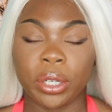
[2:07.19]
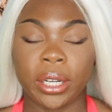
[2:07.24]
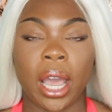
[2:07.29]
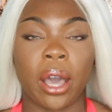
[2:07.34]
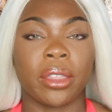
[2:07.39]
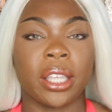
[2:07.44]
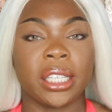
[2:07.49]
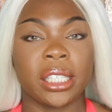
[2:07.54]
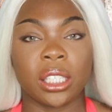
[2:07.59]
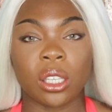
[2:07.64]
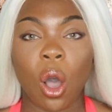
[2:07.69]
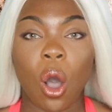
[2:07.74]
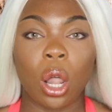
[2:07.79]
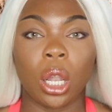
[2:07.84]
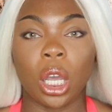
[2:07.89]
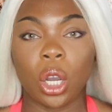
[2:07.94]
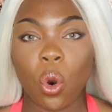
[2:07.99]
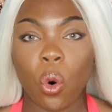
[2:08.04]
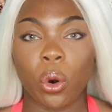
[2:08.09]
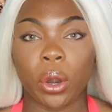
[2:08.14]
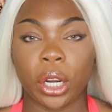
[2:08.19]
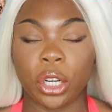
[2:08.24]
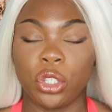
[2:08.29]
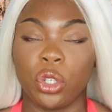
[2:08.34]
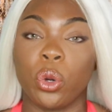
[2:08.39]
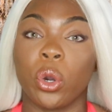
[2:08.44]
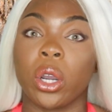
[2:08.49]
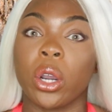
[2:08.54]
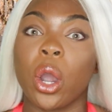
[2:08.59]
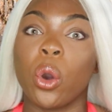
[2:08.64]
Now, this is all according
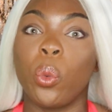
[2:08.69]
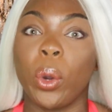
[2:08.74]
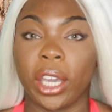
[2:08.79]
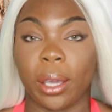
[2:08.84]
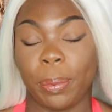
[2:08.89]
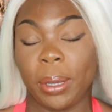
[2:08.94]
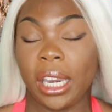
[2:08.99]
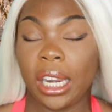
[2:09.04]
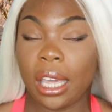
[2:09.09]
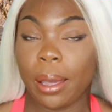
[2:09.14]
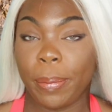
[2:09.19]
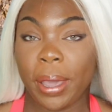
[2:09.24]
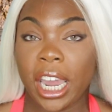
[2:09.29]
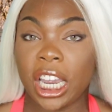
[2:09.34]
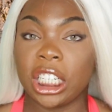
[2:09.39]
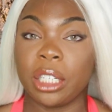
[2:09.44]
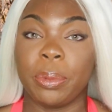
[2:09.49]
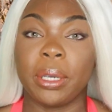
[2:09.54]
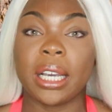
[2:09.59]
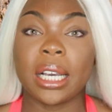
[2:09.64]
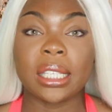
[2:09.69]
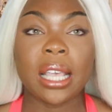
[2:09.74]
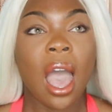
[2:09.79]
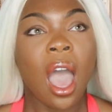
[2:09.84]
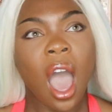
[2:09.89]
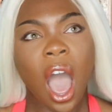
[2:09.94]
to her Wikipedia page because